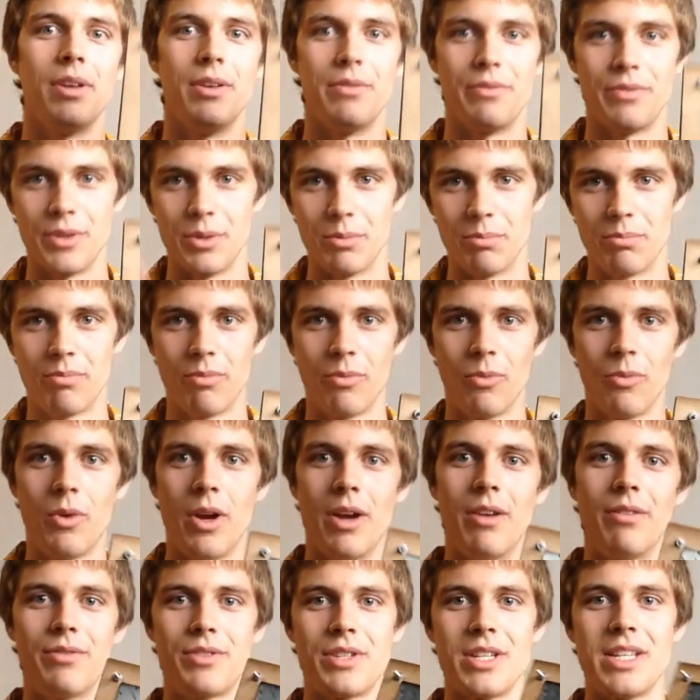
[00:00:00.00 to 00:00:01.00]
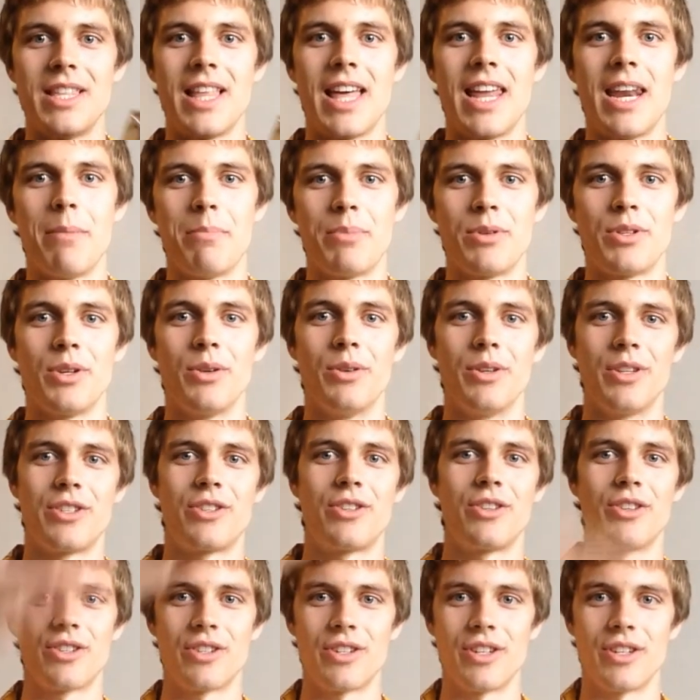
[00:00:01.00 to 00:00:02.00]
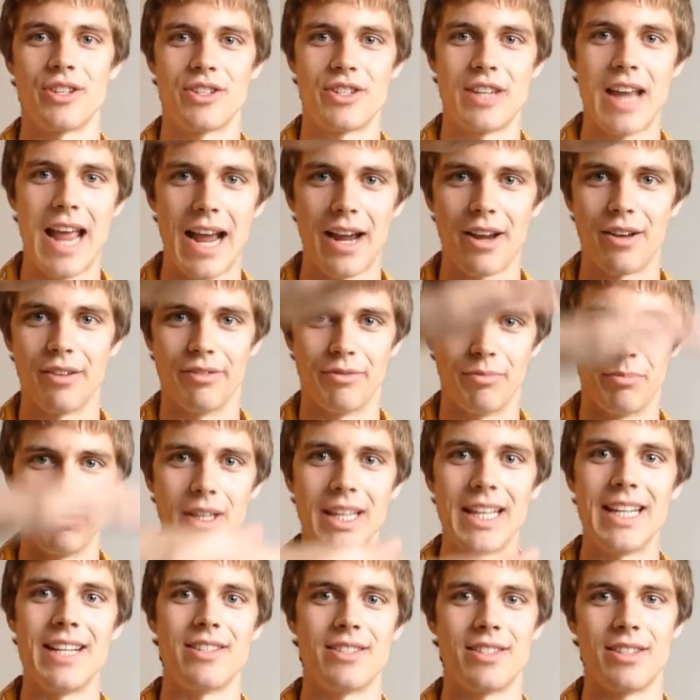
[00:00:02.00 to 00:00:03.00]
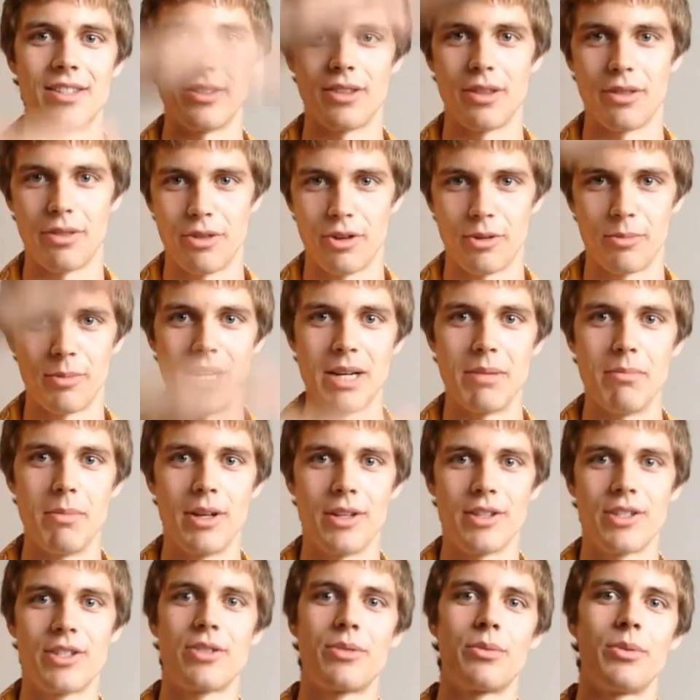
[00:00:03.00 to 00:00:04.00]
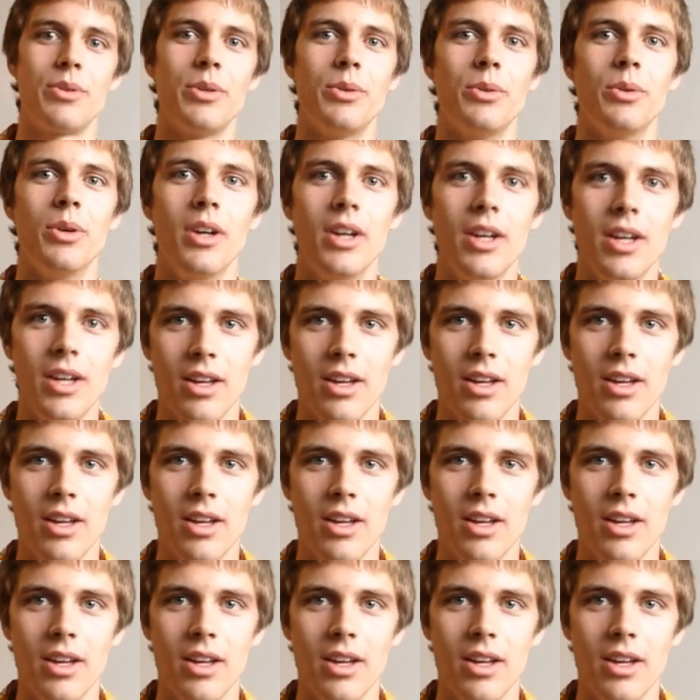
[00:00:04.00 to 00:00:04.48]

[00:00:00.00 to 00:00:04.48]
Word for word: If you have seen that episode, it's just a stack of plates that the thermite melts through